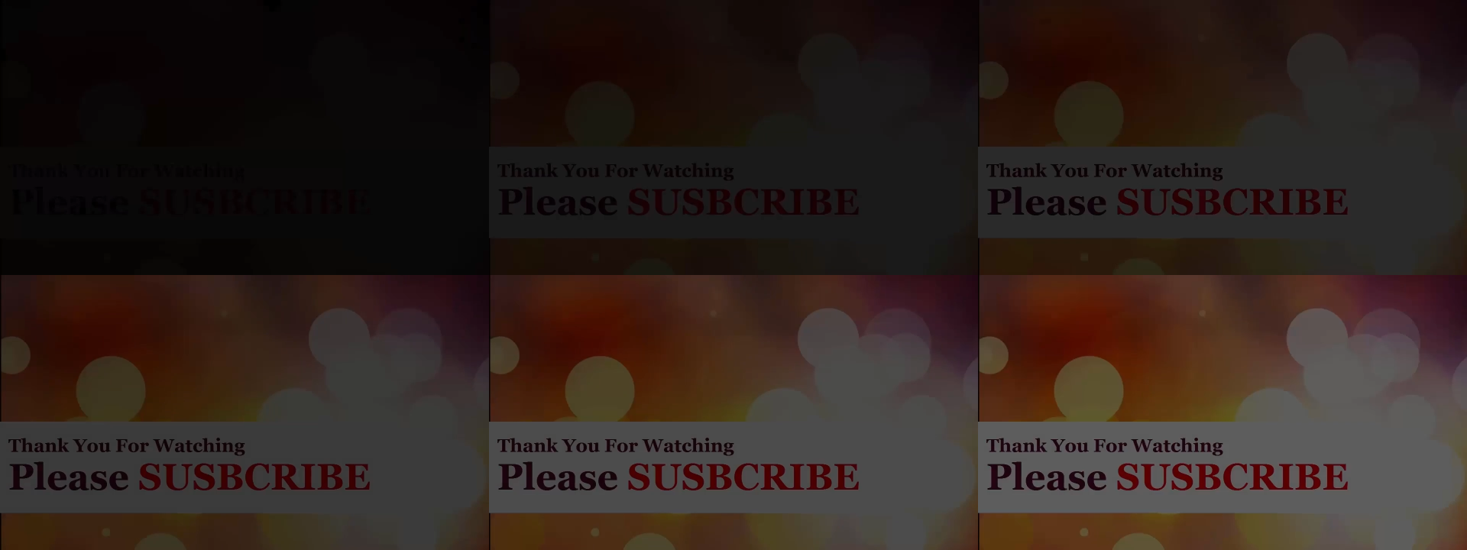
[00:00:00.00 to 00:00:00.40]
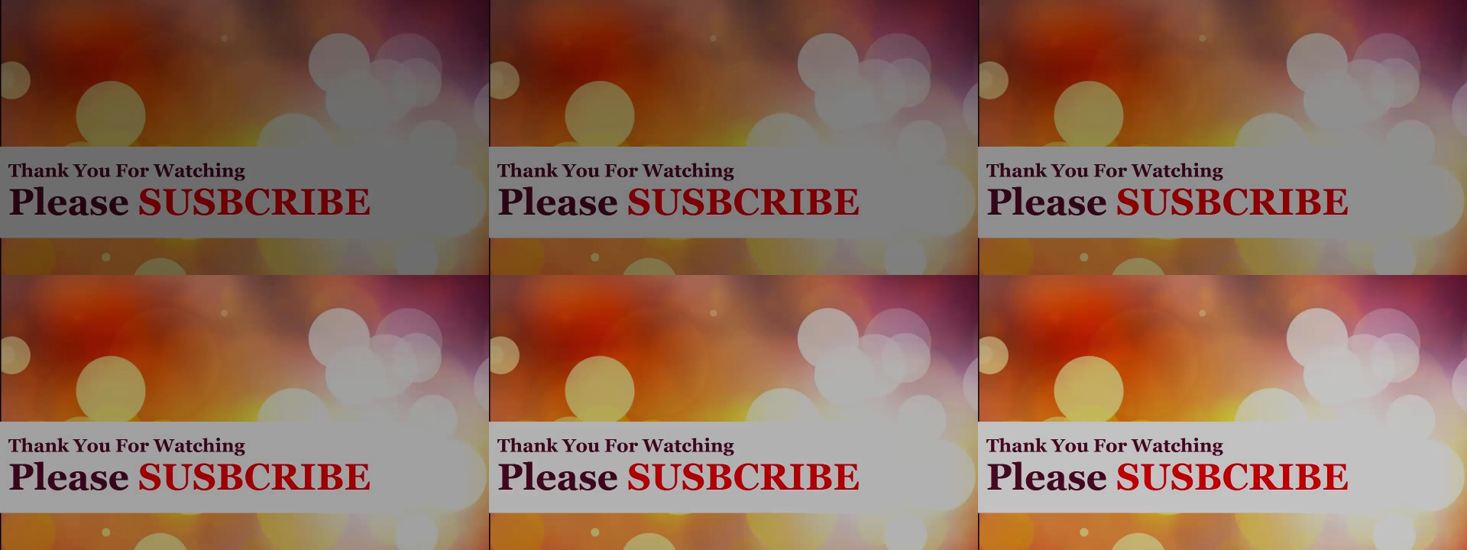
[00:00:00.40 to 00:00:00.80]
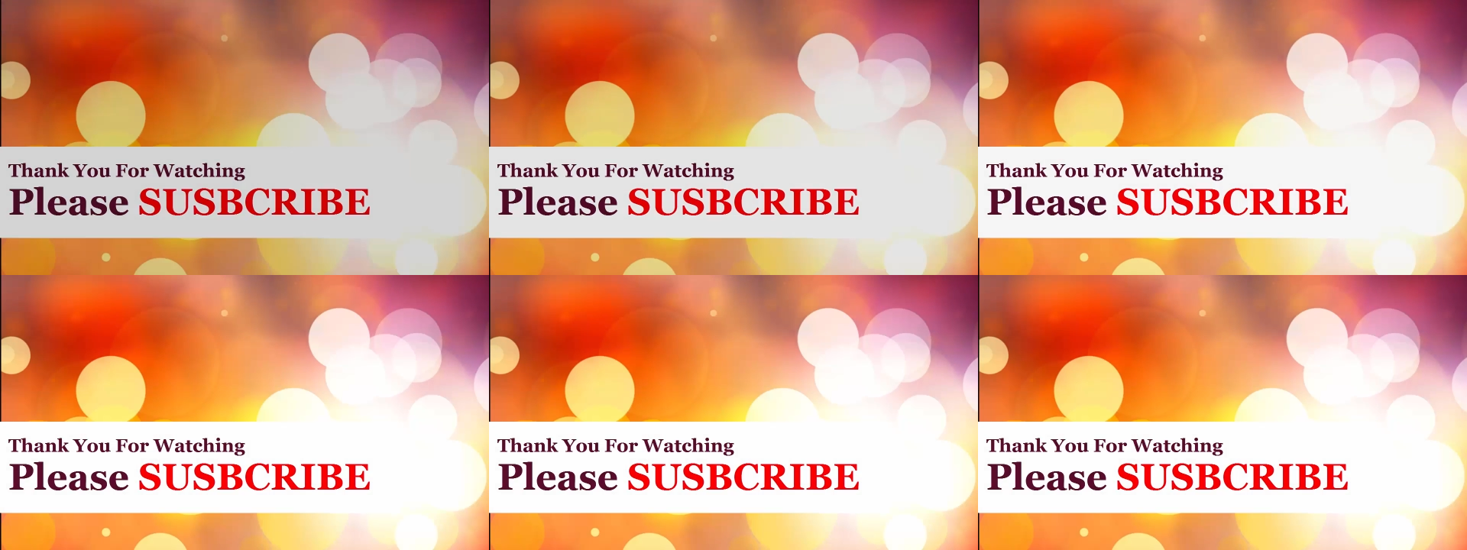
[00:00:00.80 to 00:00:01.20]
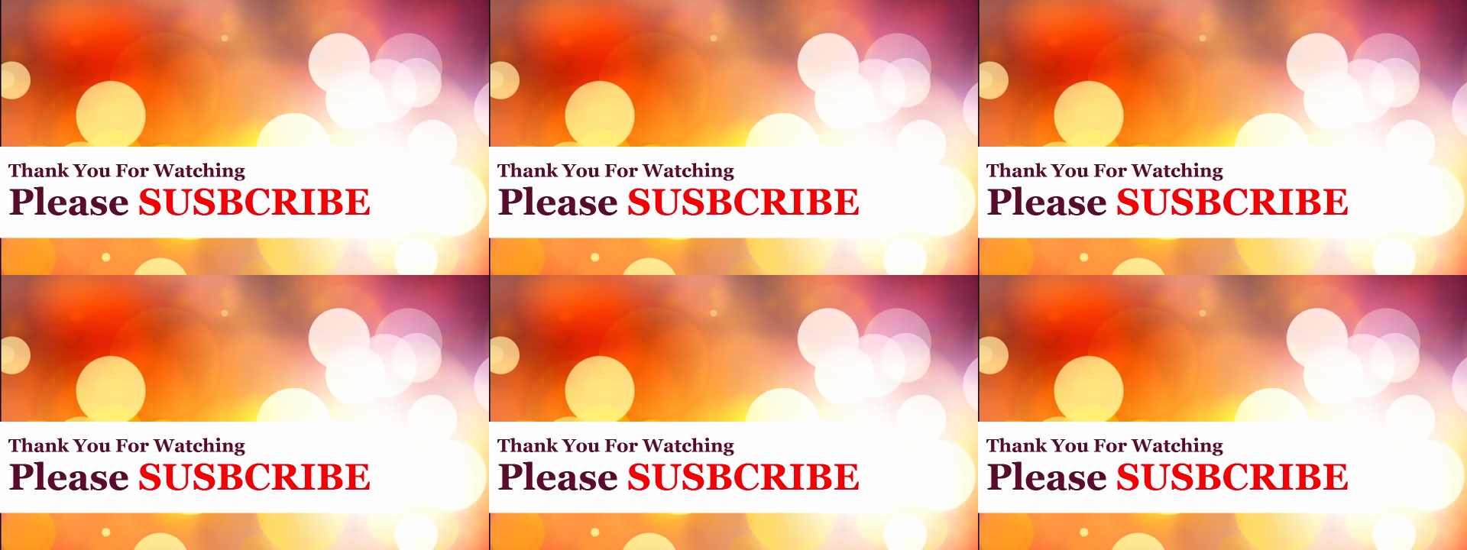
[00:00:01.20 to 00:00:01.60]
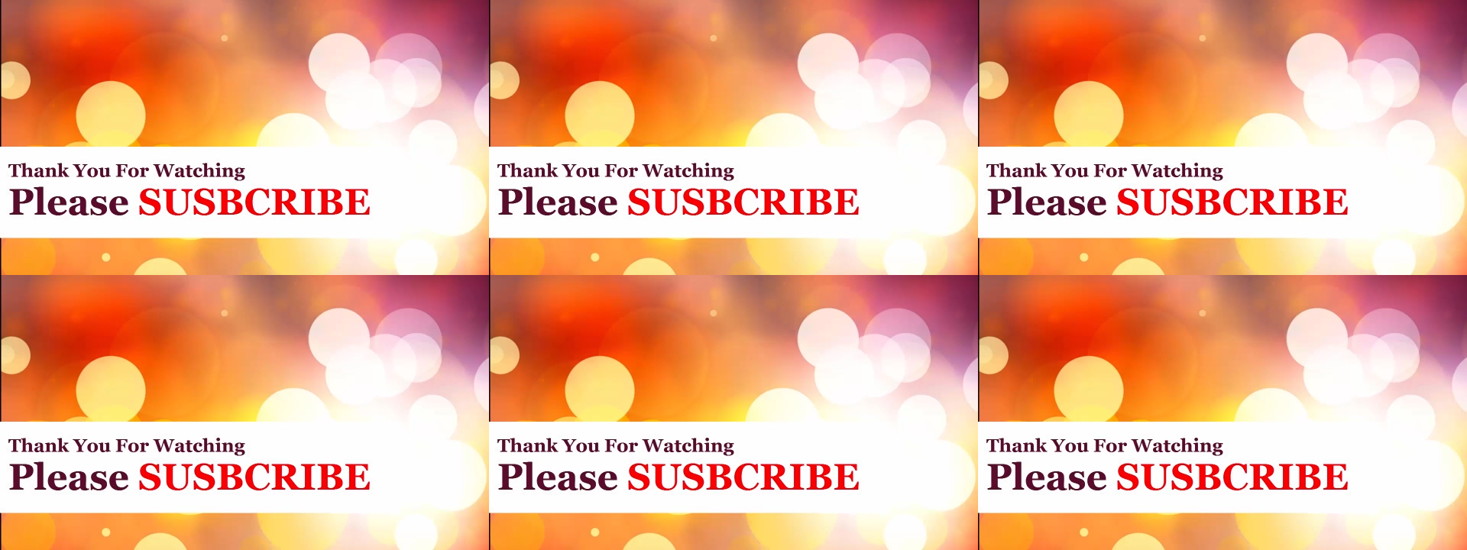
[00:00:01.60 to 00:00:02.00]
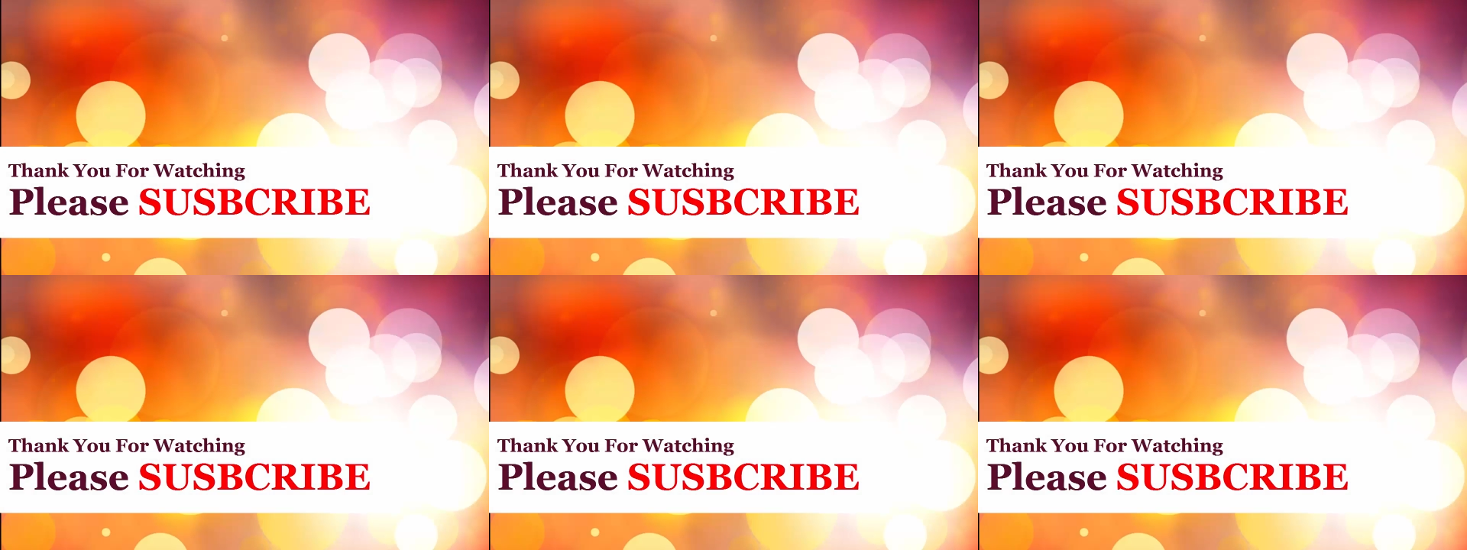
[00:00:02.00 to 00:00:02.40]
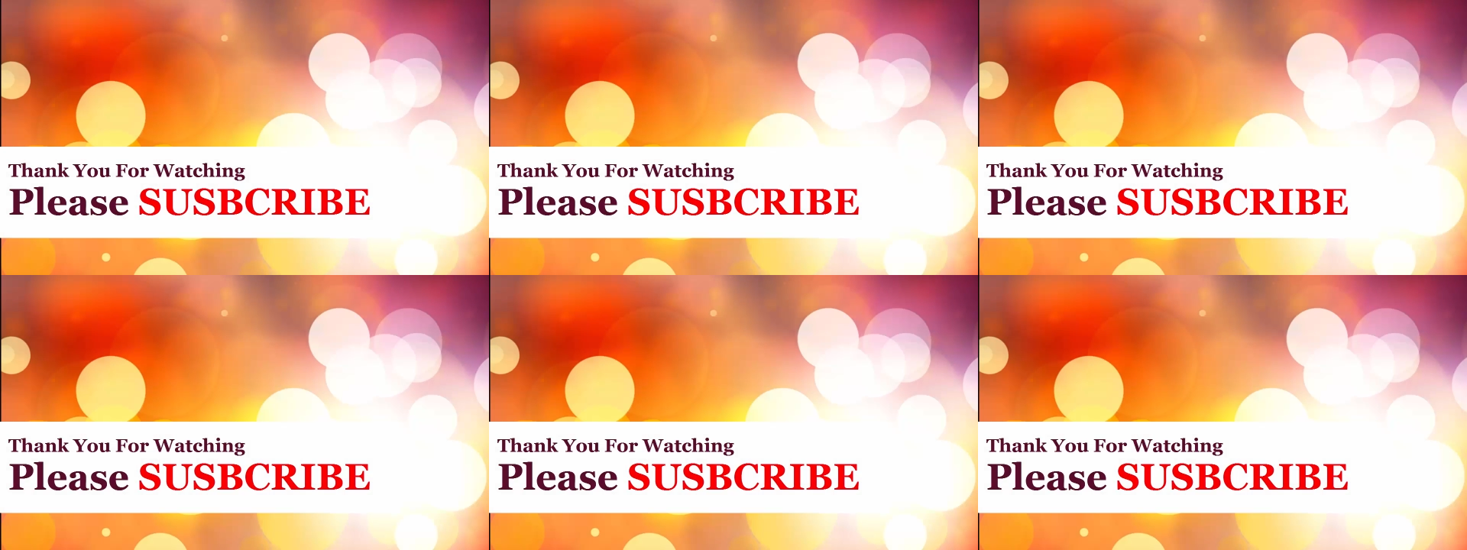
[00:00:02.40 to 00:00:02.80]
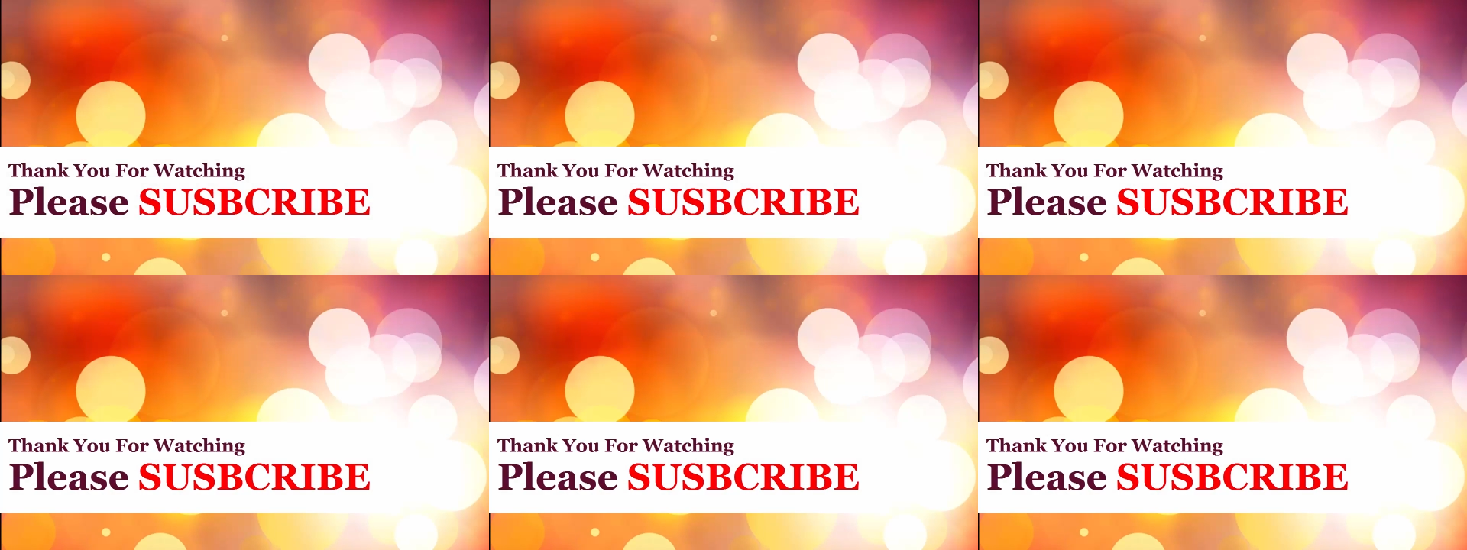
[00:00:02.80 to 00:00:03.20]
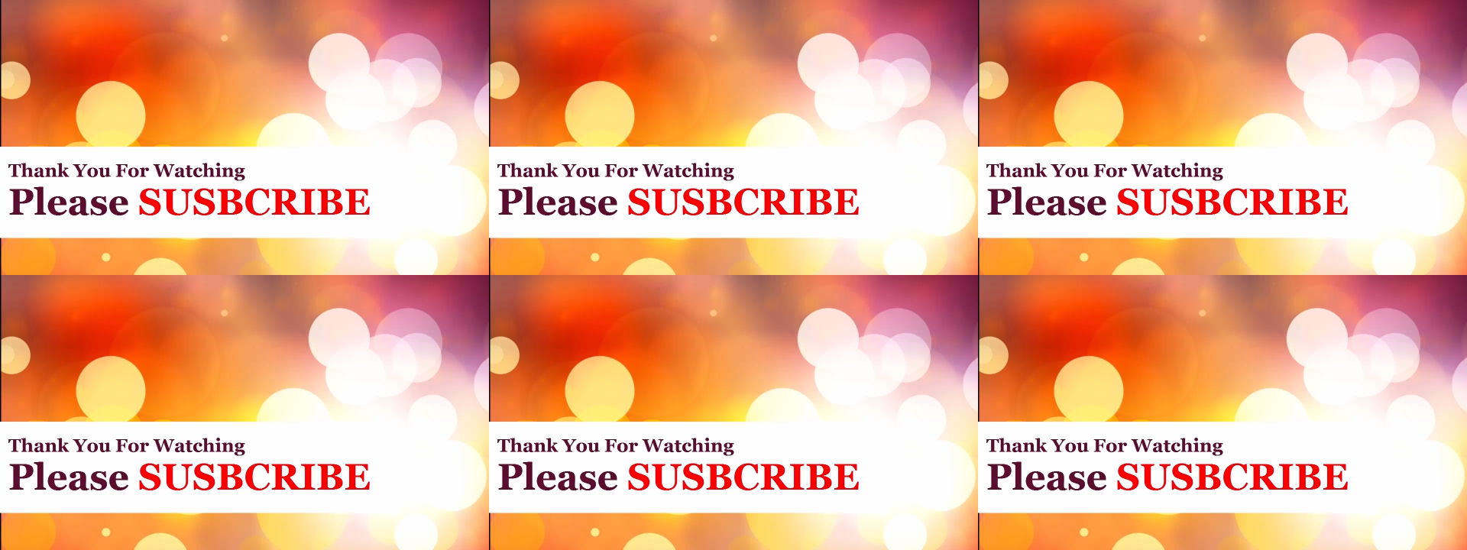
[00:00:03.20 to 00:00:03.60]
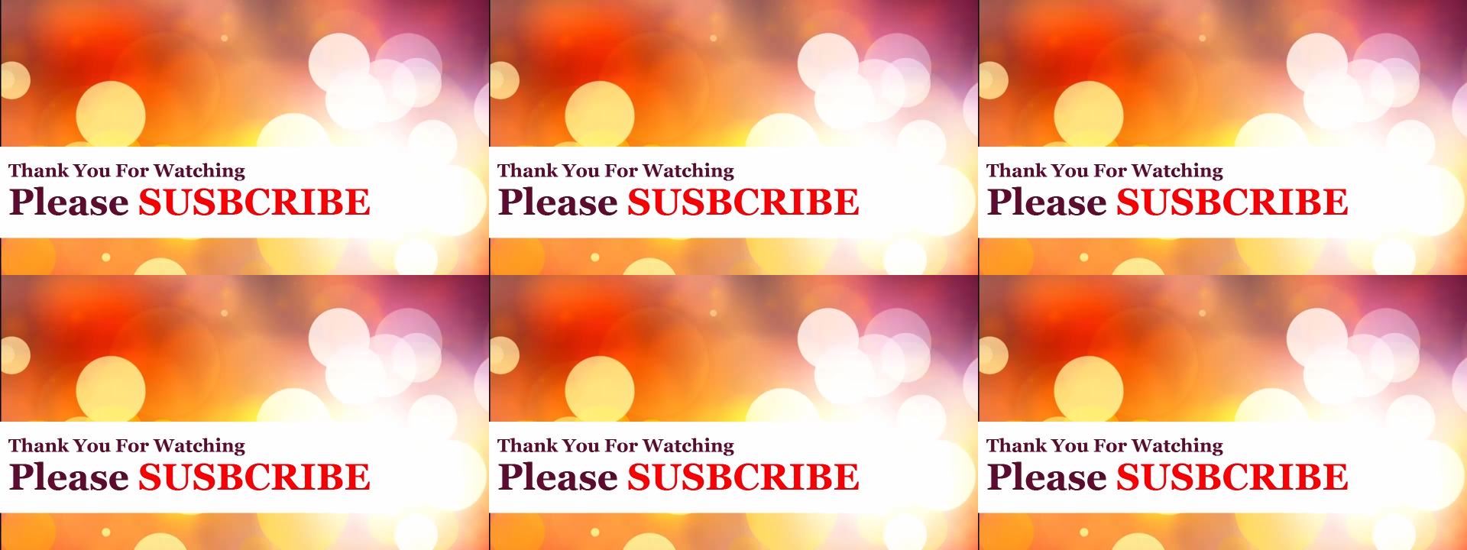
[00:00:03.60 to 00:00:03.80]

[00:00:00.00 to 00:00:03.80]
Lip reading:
Nobody's mouth can be seen.